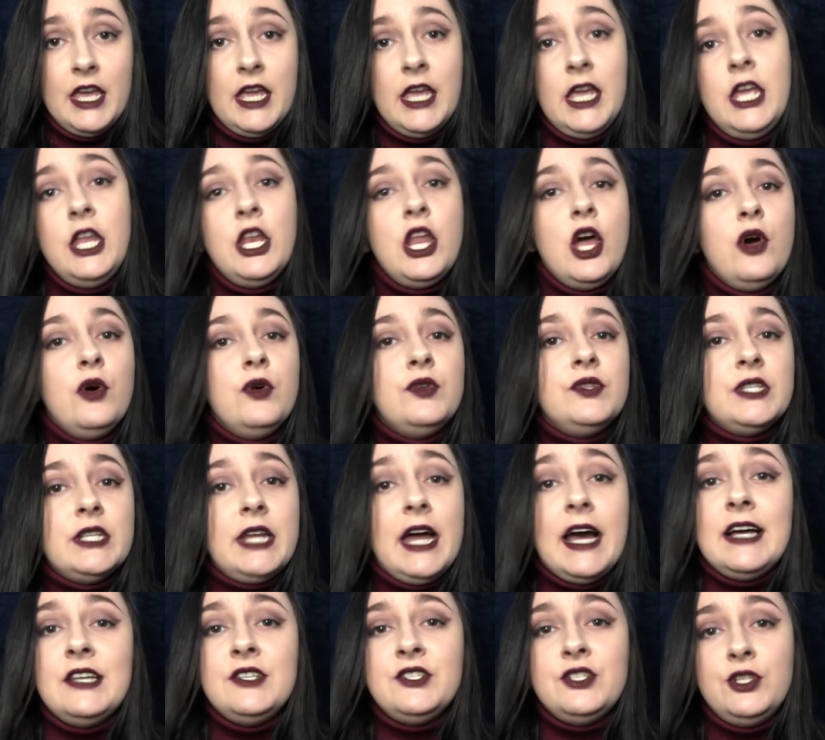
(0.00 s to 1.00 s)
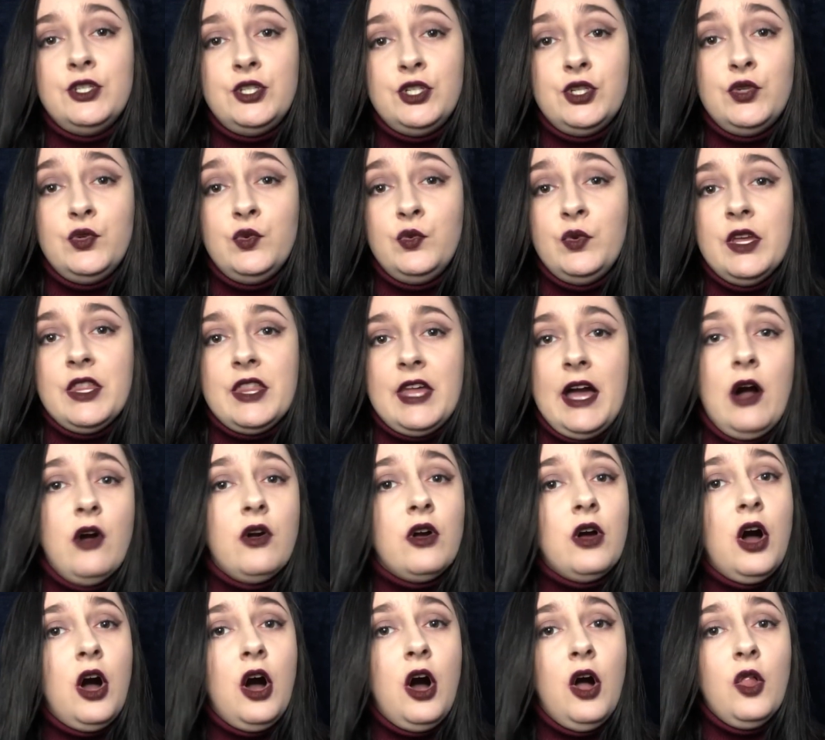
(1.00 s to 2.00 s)
He knows it has to do with
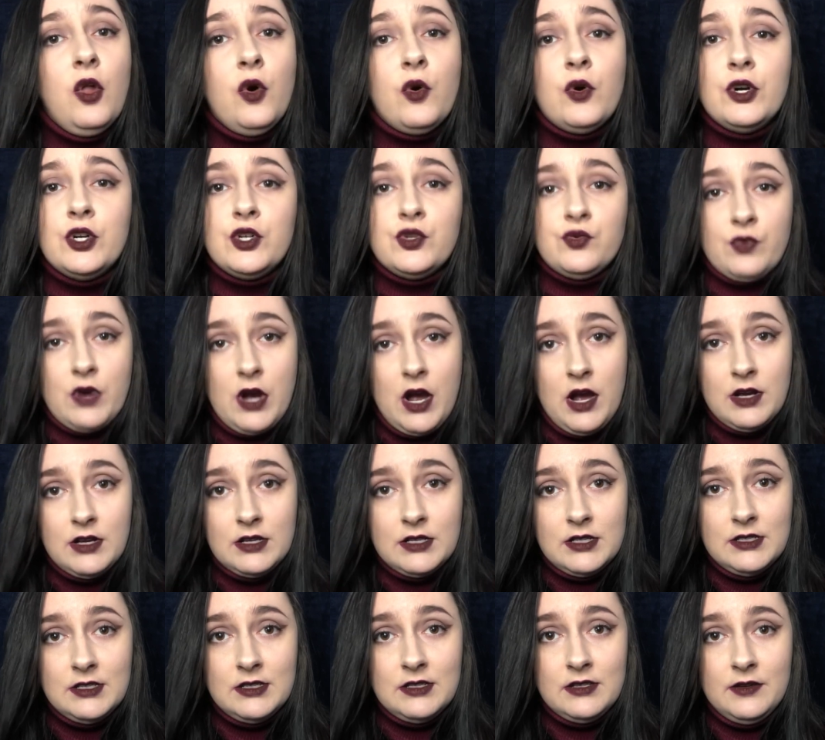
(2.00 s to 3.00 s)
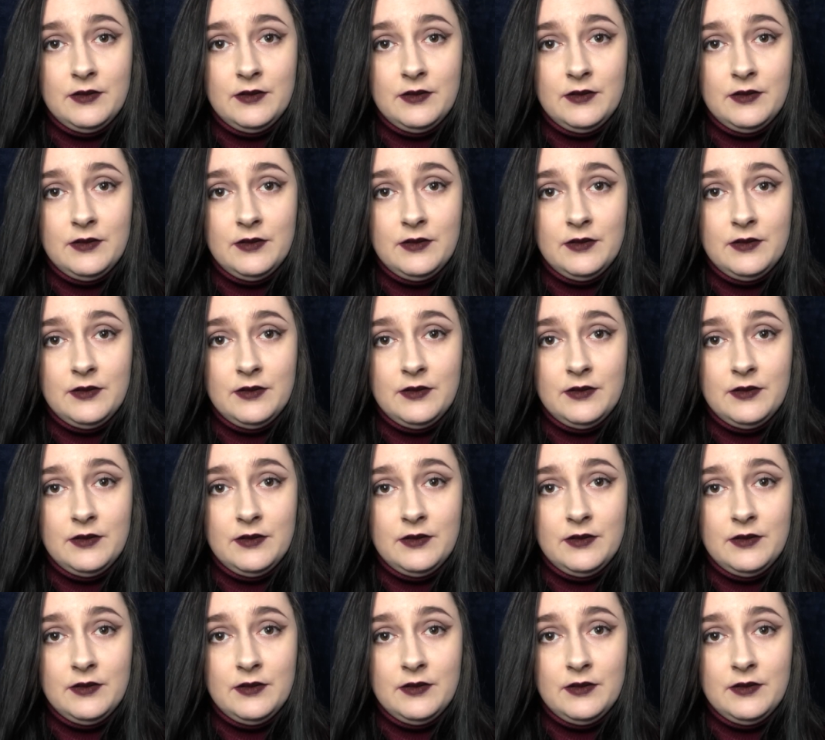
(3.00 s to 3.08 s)
alcohol or drugs.